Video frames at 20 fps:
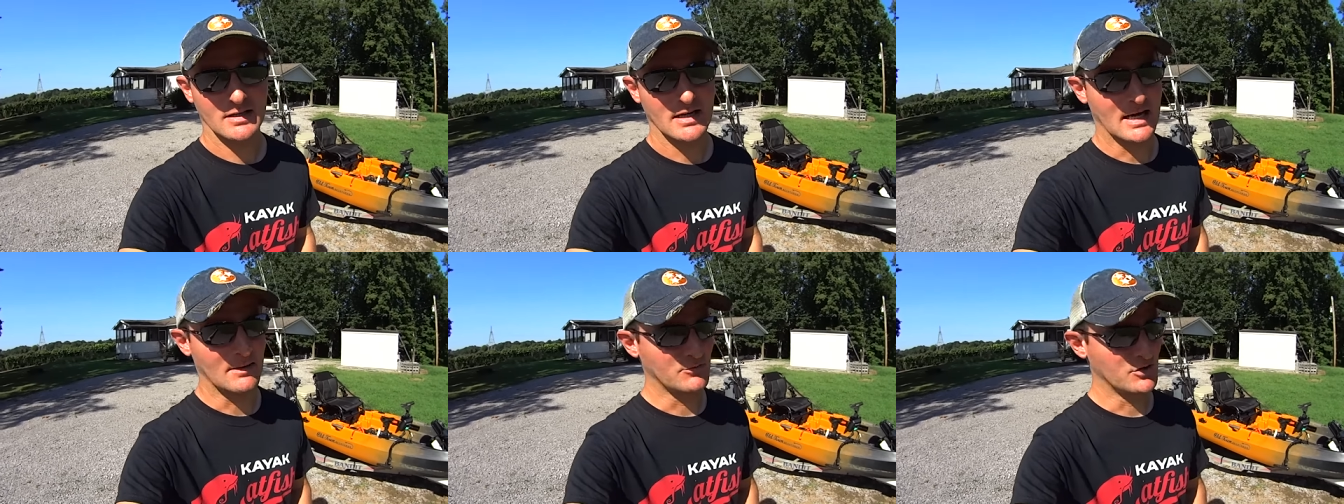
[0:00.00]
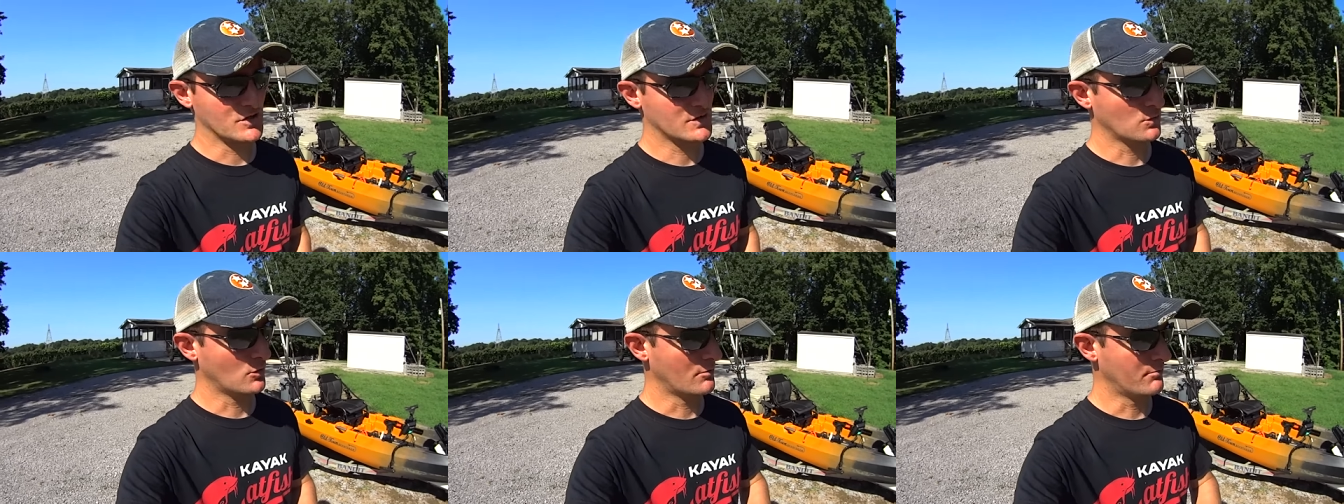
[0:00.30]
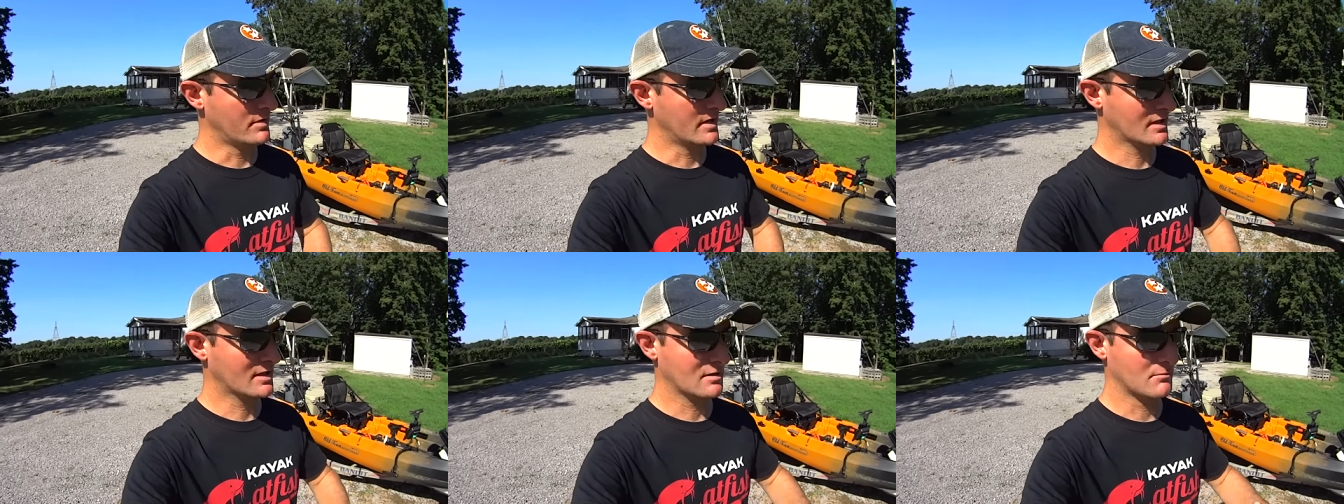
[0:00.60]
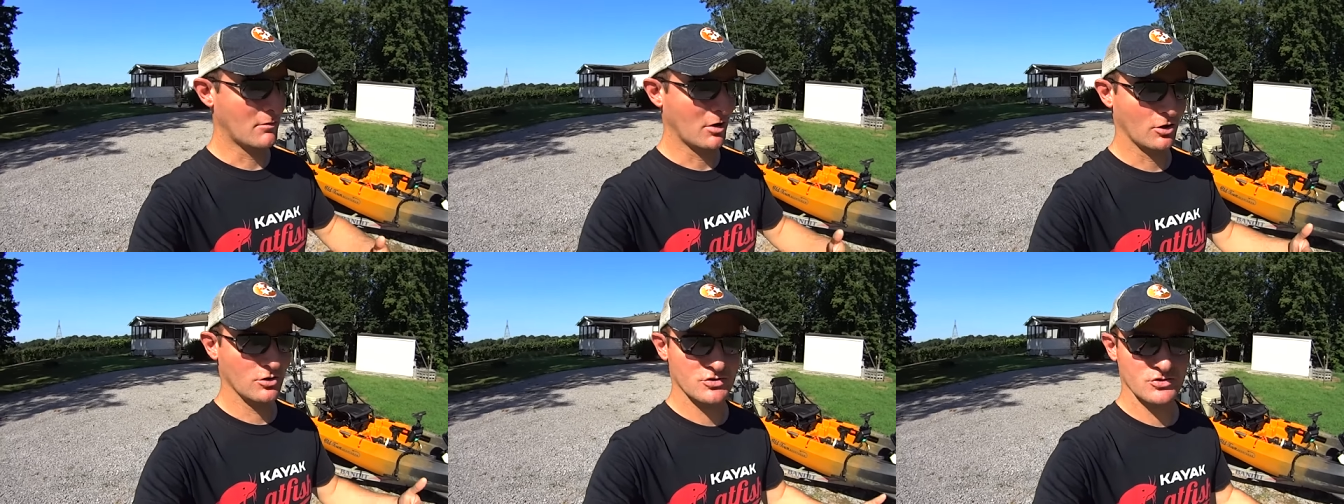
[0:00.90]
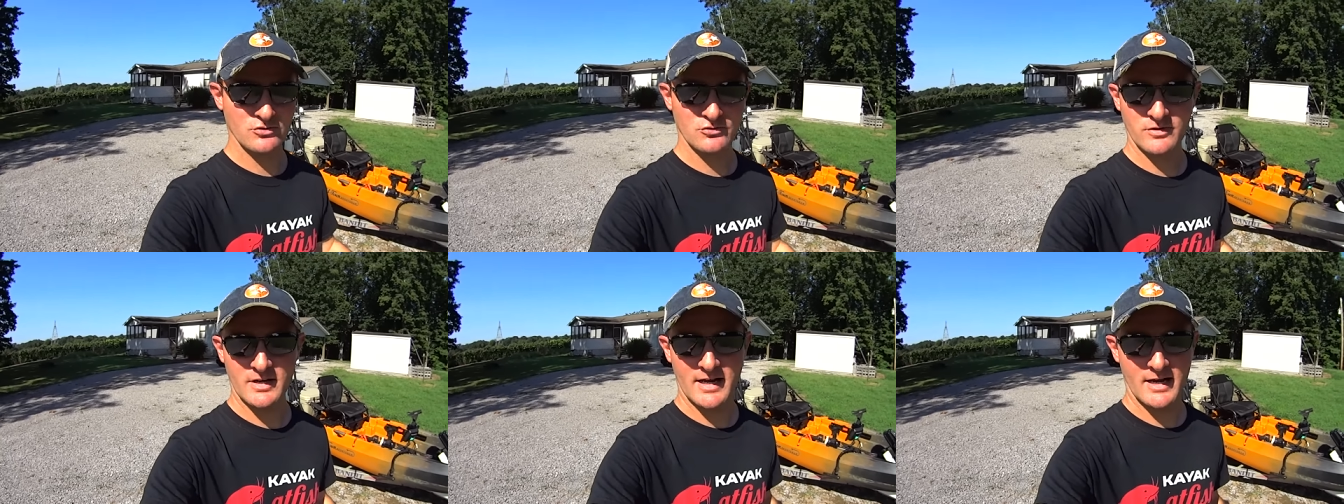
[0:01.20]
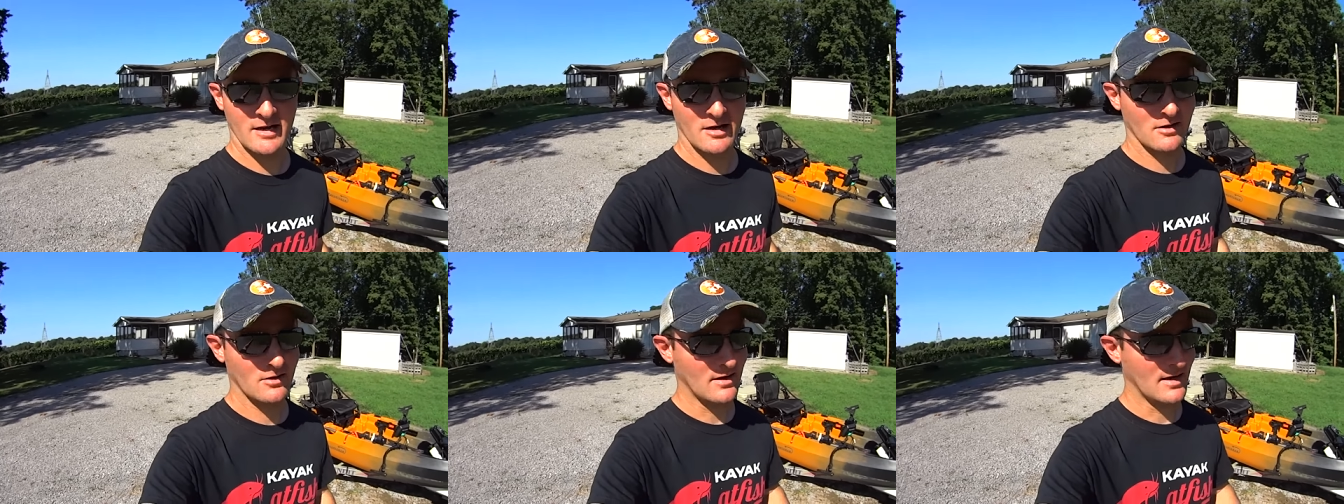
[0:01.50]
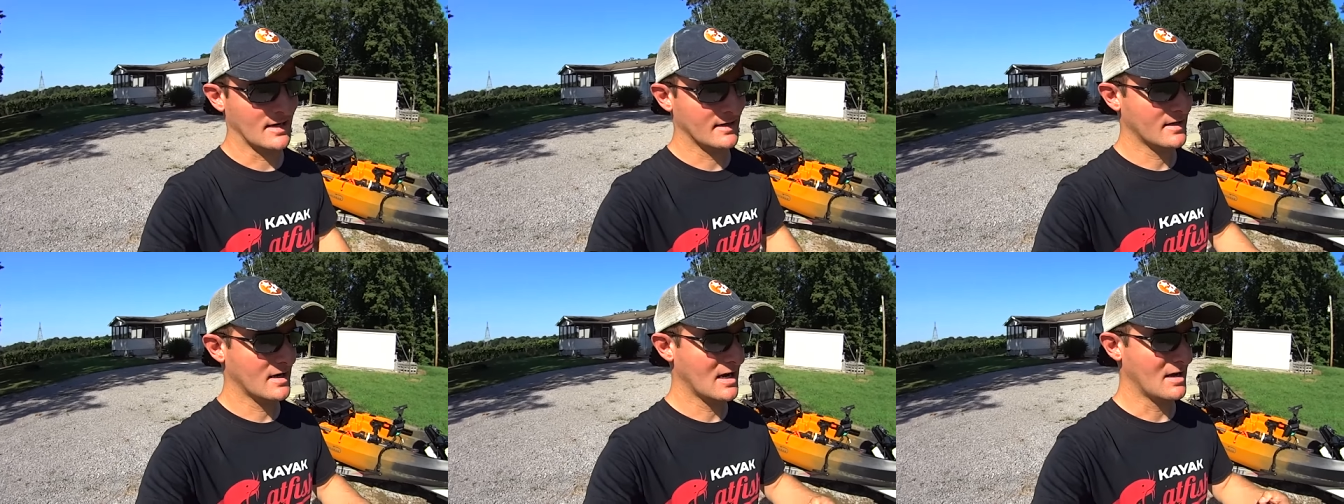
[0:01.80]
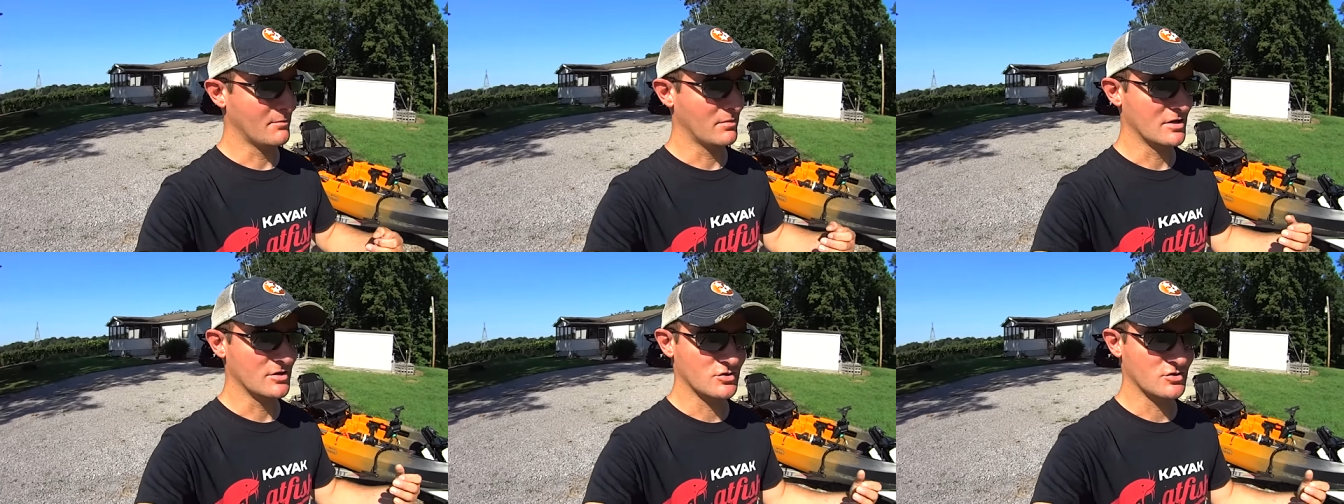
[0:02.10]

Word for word: I'm just one big commercial now, I can't be